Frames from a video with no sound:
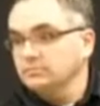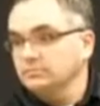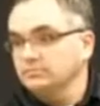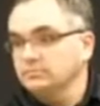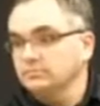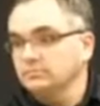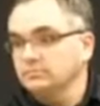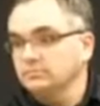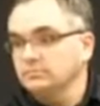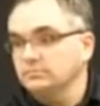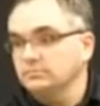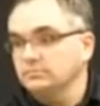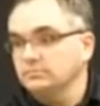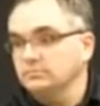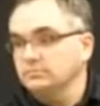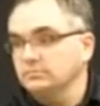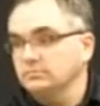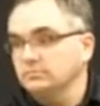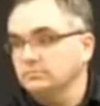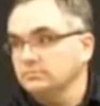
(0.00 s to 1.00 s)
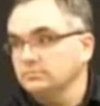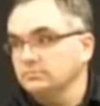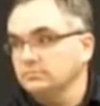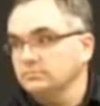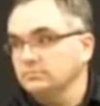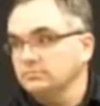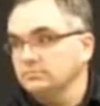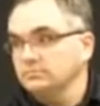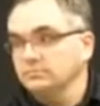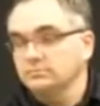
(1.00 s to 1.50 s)

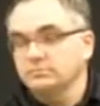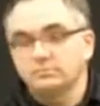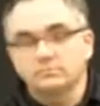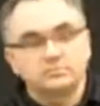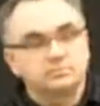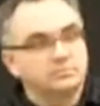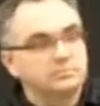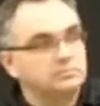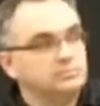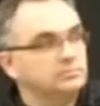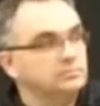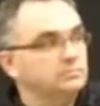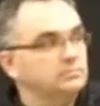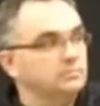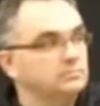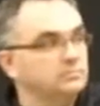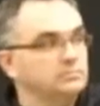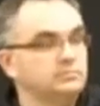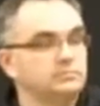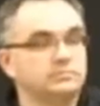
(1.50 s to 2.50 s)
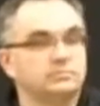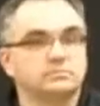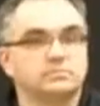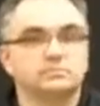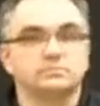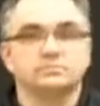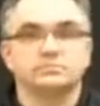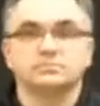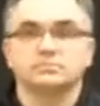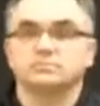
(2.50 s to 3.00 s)

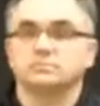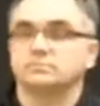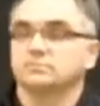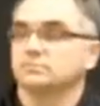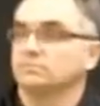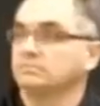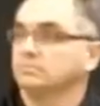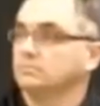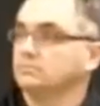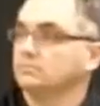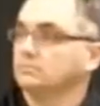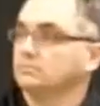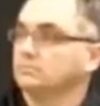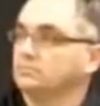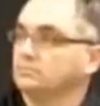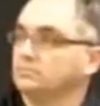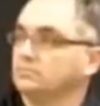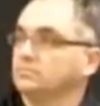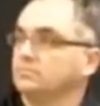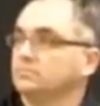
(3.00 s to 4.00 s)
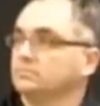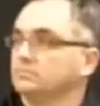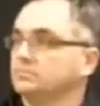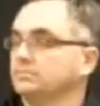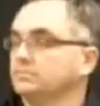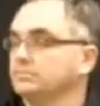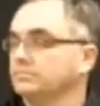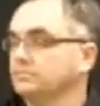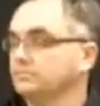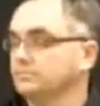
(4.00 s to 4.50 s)

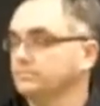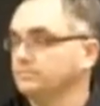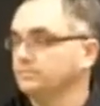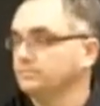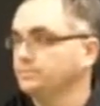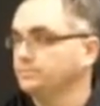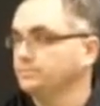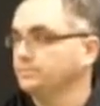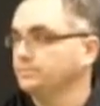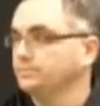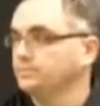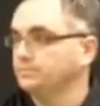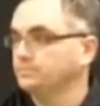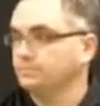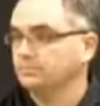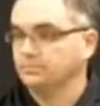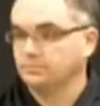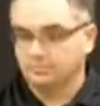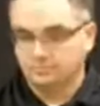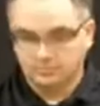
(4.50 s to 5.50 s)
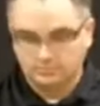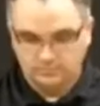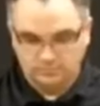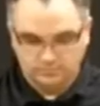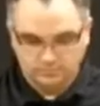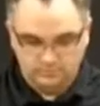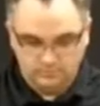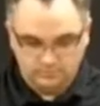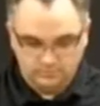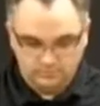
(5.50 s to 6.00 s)

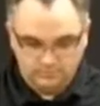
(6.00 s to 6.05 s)
This person isn't speaking.